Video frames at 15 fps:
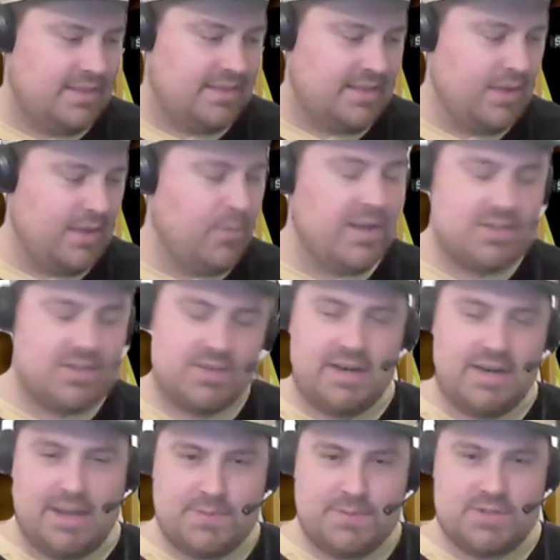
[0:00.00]
went on
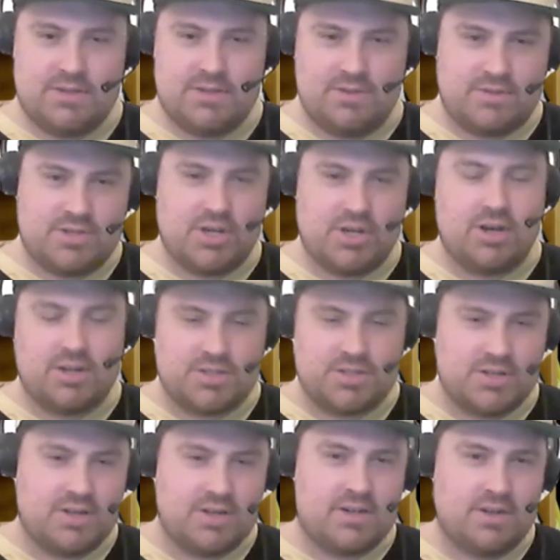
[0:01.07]
an absolute charge.
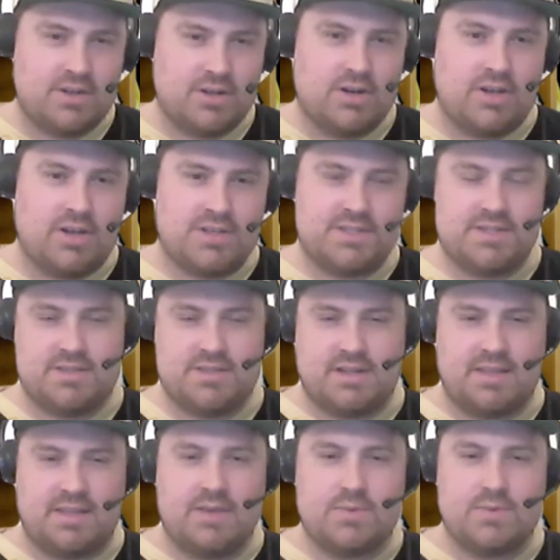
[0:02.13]
Not last season.
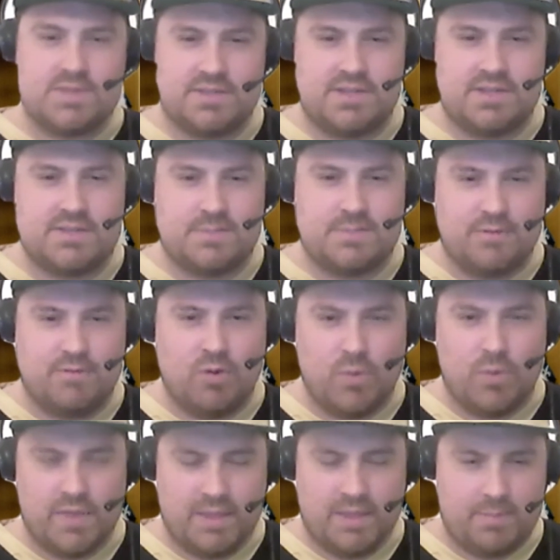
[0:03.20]
I think it was the season
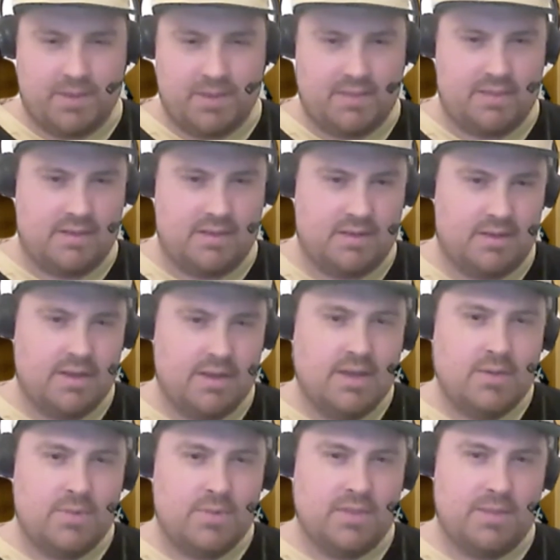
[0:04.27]
before when they beat
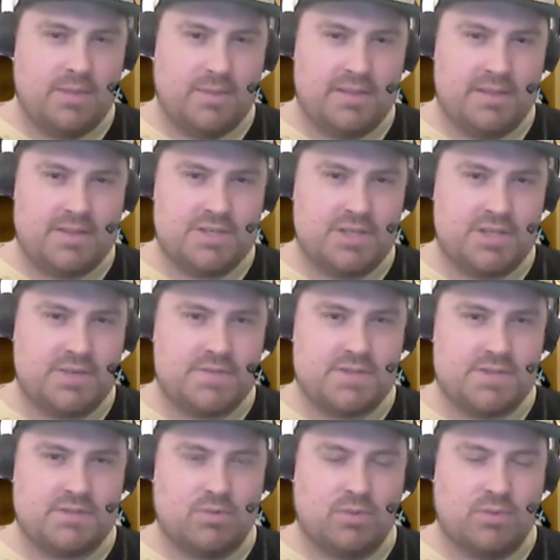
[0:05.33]
the
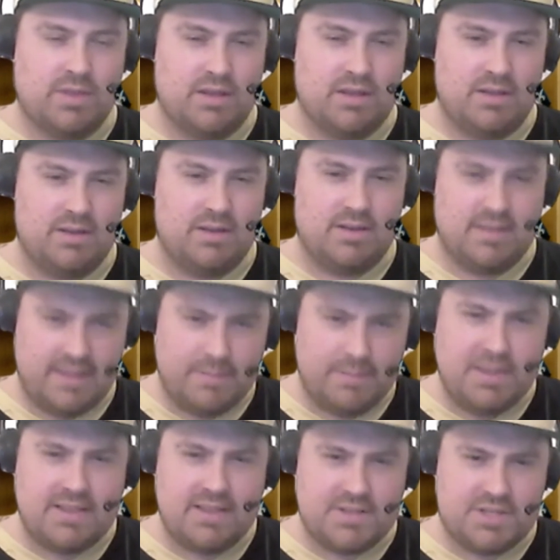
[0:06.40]
Chiefs, or they
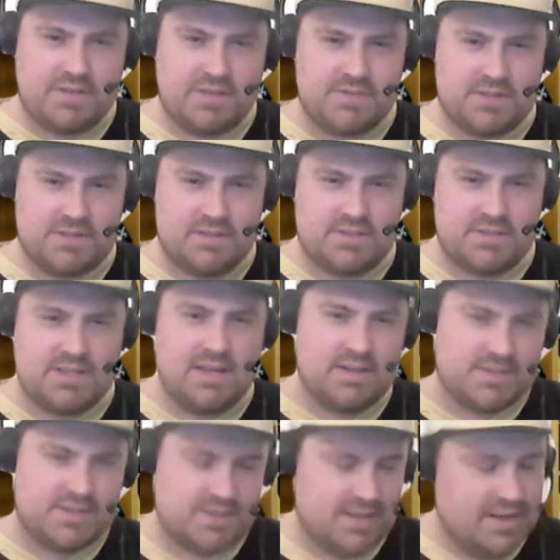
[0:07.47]
beat the Chiefs,
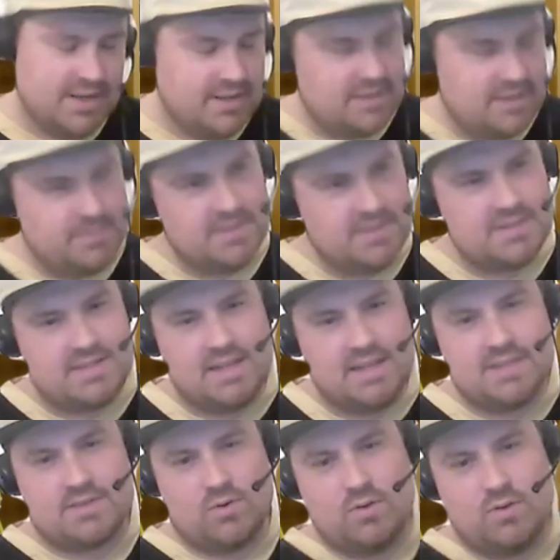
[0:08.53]
Steelers. They beat the
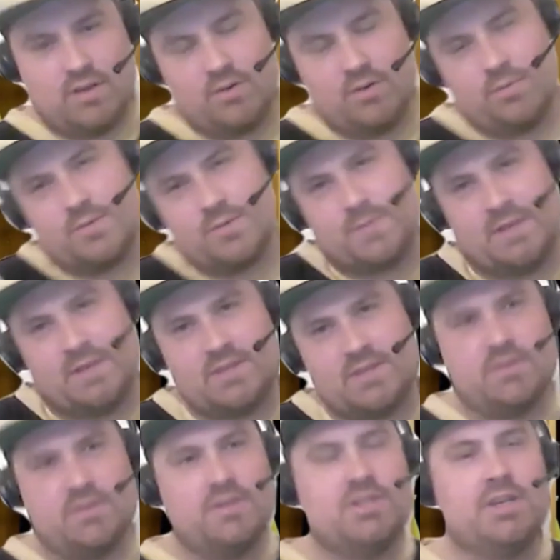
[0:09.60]
Steelers and almost beat
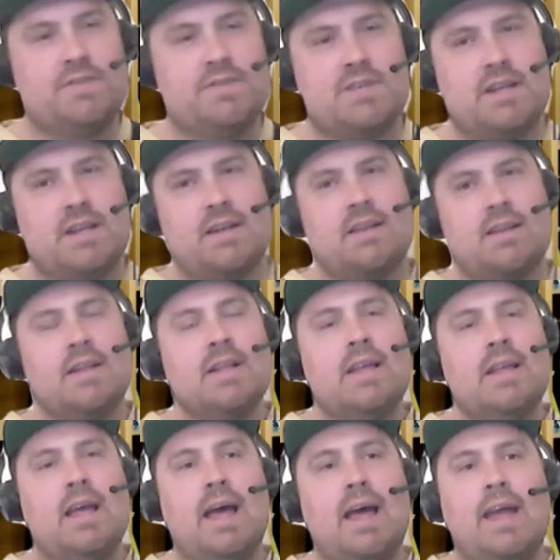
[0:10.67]
sort of the Chiefs.
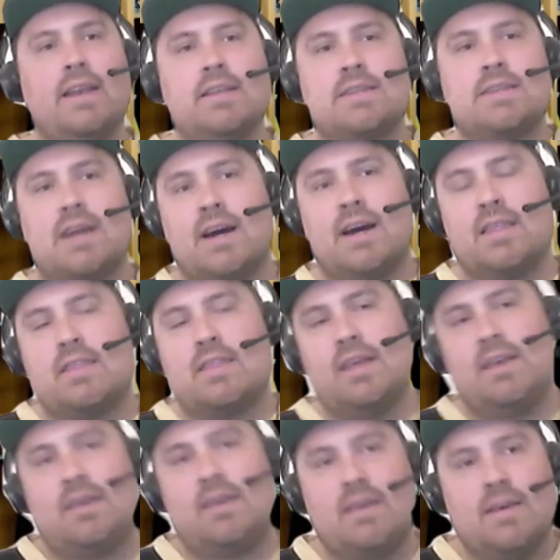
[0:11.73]
And I
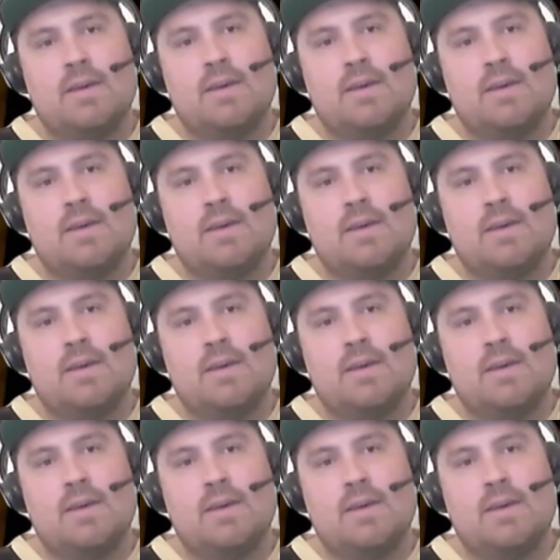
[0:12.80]
think